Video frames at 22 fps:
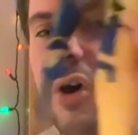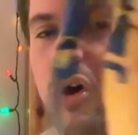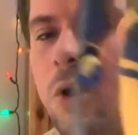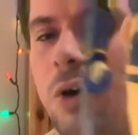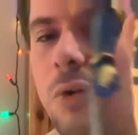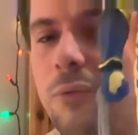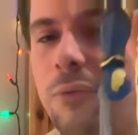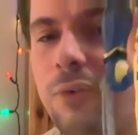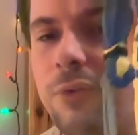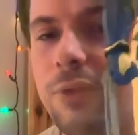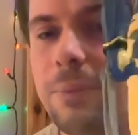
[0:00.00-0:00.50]

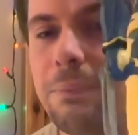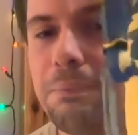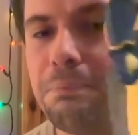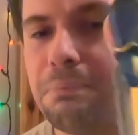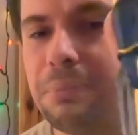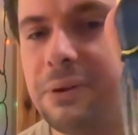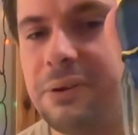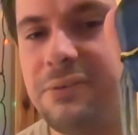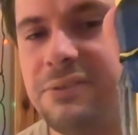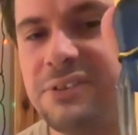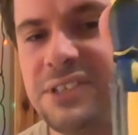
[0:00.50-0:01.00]
For the
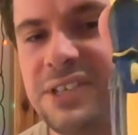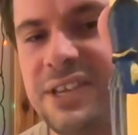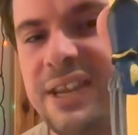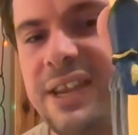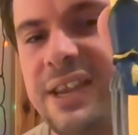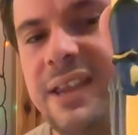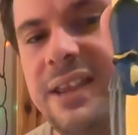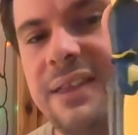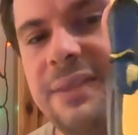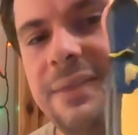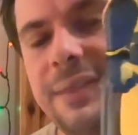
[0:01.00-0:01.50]
boots
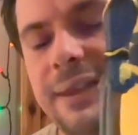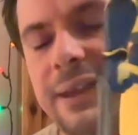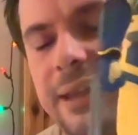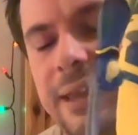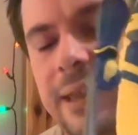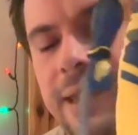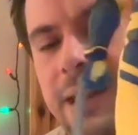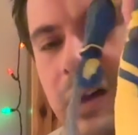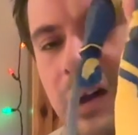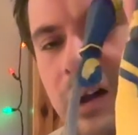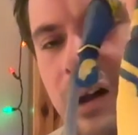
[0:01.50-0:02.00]
here,
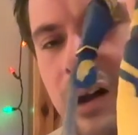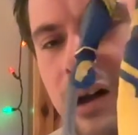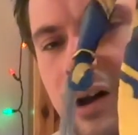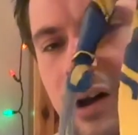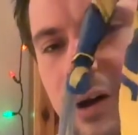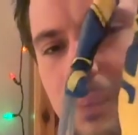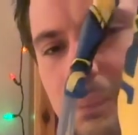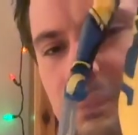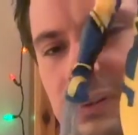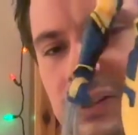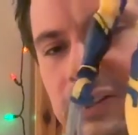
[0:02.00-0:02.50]
they
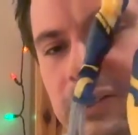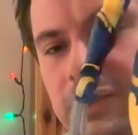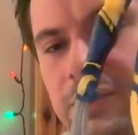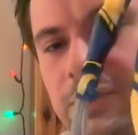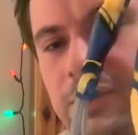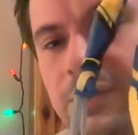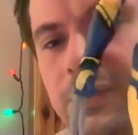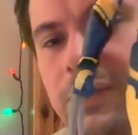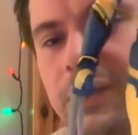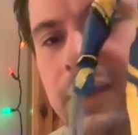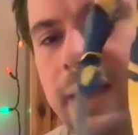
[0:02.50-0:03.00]
are
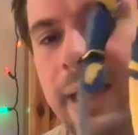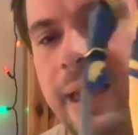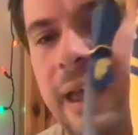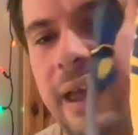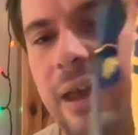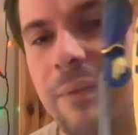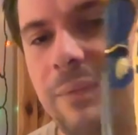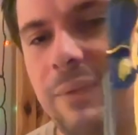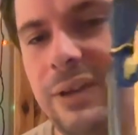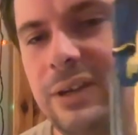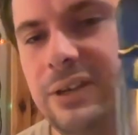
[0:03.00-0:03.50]
blue,
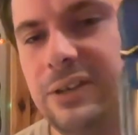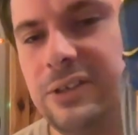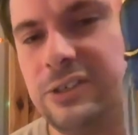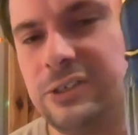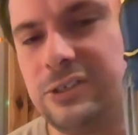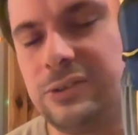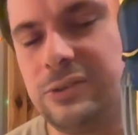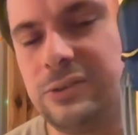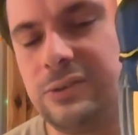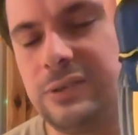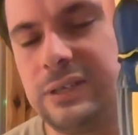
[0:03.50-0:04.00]
and we
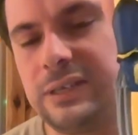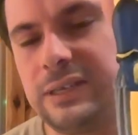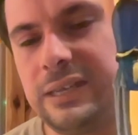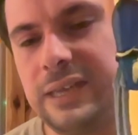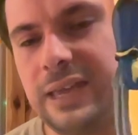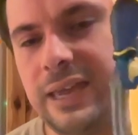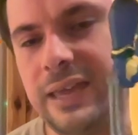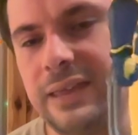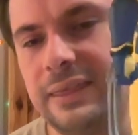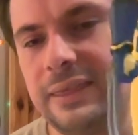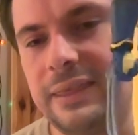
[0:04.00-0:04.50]
do
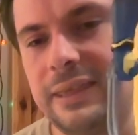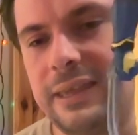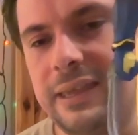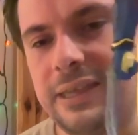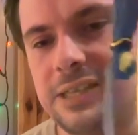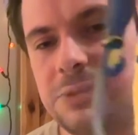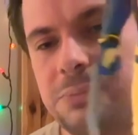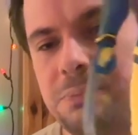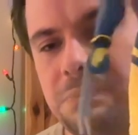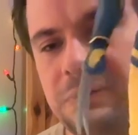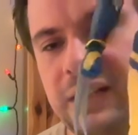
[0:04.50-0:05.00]
get
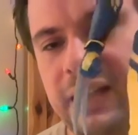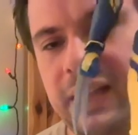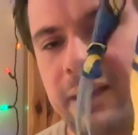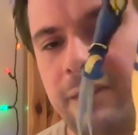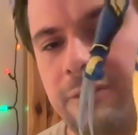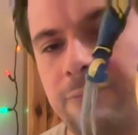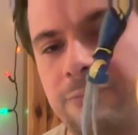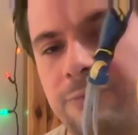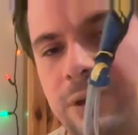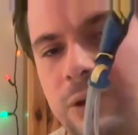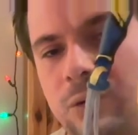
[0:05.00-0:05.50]
this
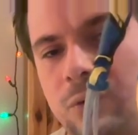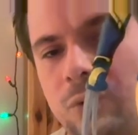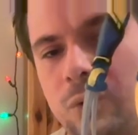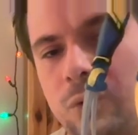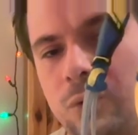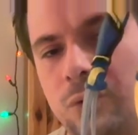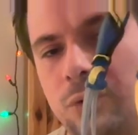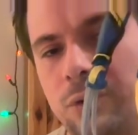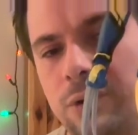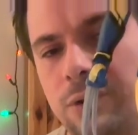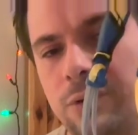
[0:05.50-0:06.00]
black
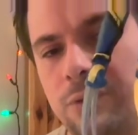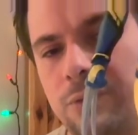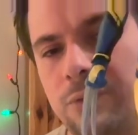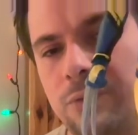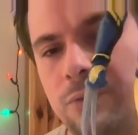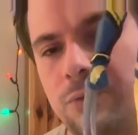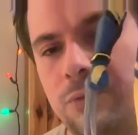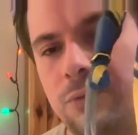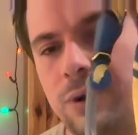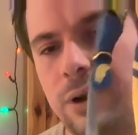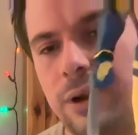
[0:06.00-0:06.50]
velcro
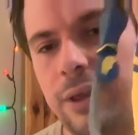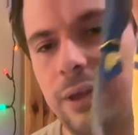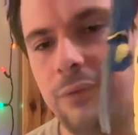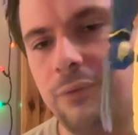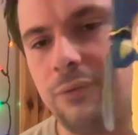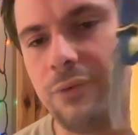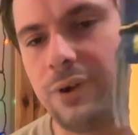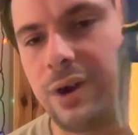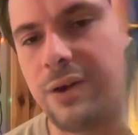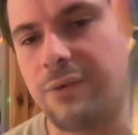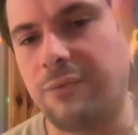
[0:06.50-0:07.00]
running
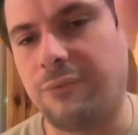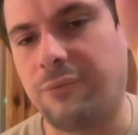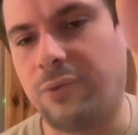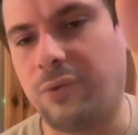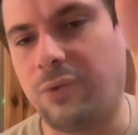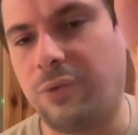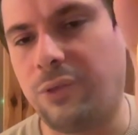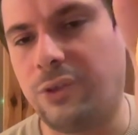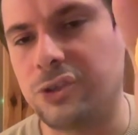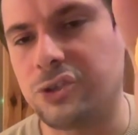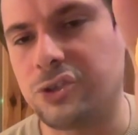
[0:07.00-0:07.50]
throughout
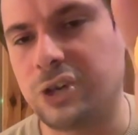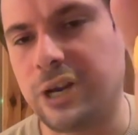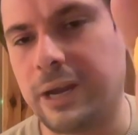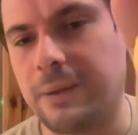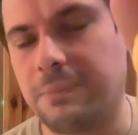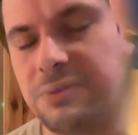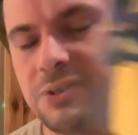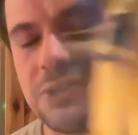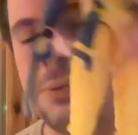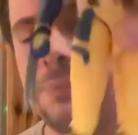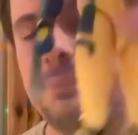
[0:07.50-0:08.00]
for the
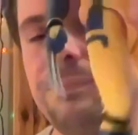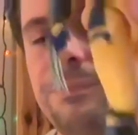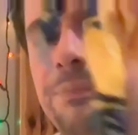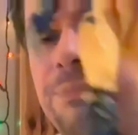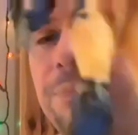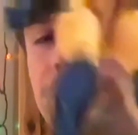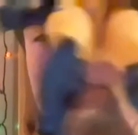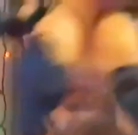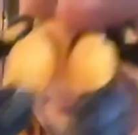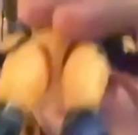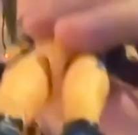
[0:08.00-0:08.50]
straps.
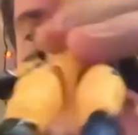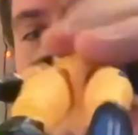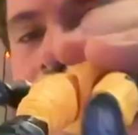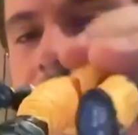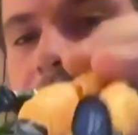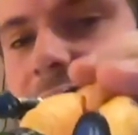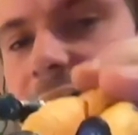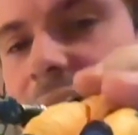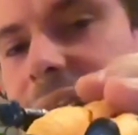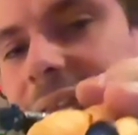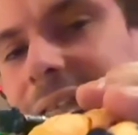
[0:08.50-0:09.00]

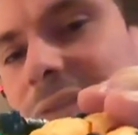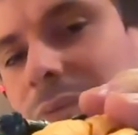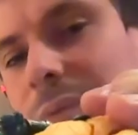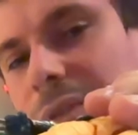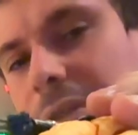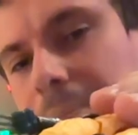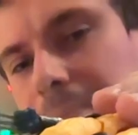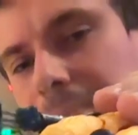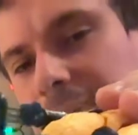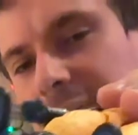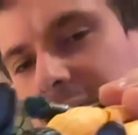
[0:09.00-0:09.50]
Here's what
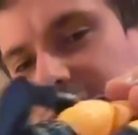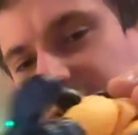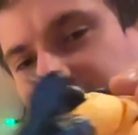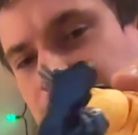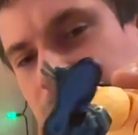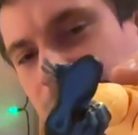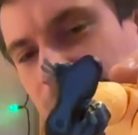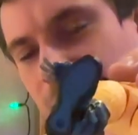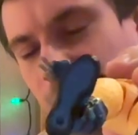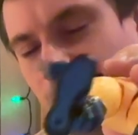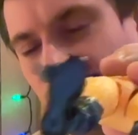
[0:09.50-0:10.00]
the
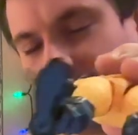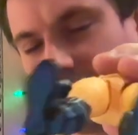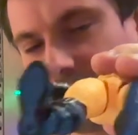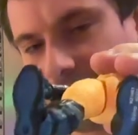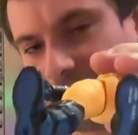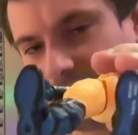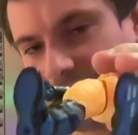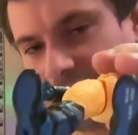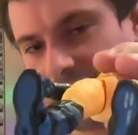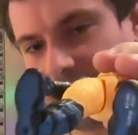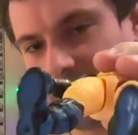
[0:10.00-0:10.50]
bottom of the
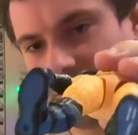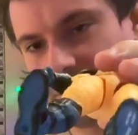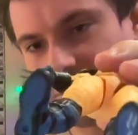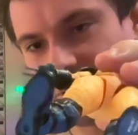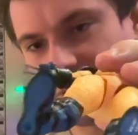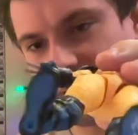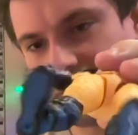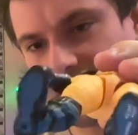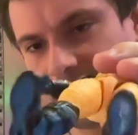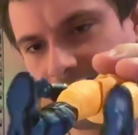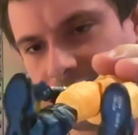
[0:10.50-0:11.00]
feet
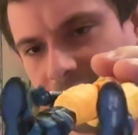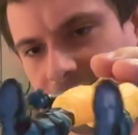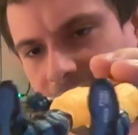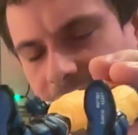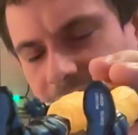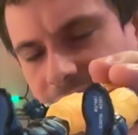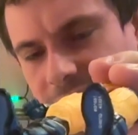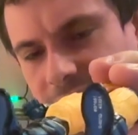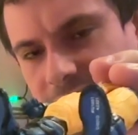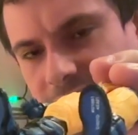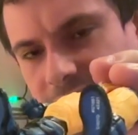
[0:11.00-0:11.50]
looks like,
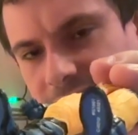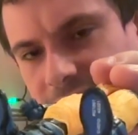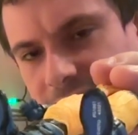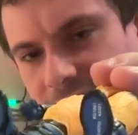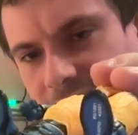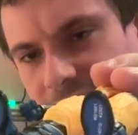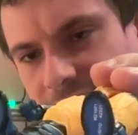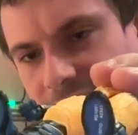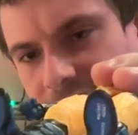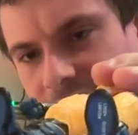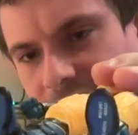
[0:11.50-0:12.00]
as you can
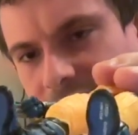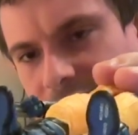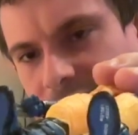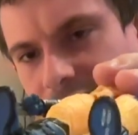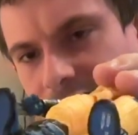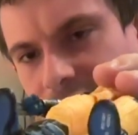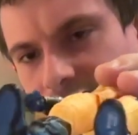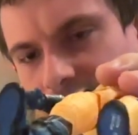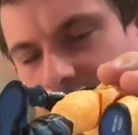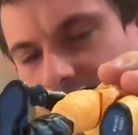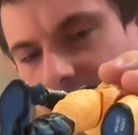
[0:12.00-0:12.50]
see here.
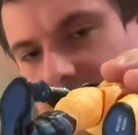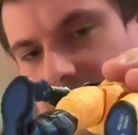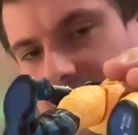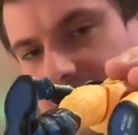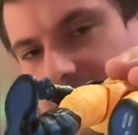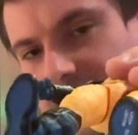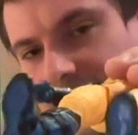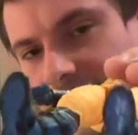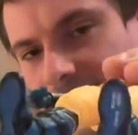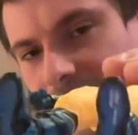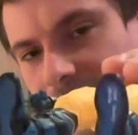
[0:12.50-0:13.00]
So we
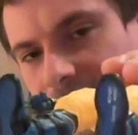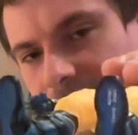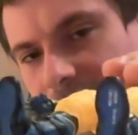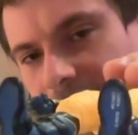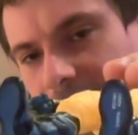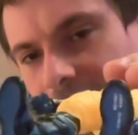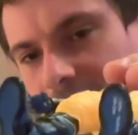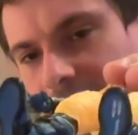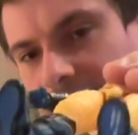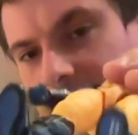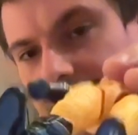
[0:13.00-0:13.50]
get the
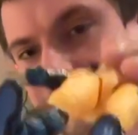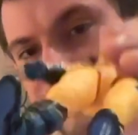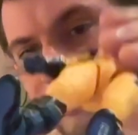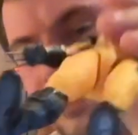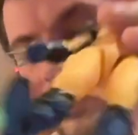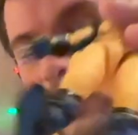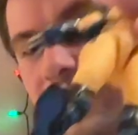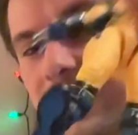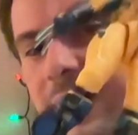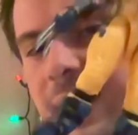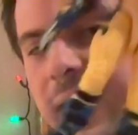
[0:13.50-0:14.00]
legal guff,
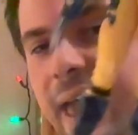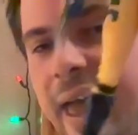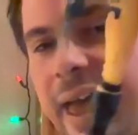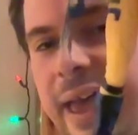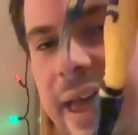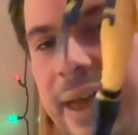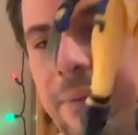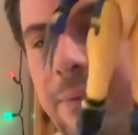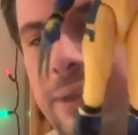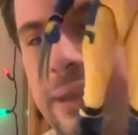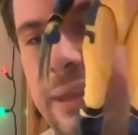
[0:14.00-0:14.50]
and we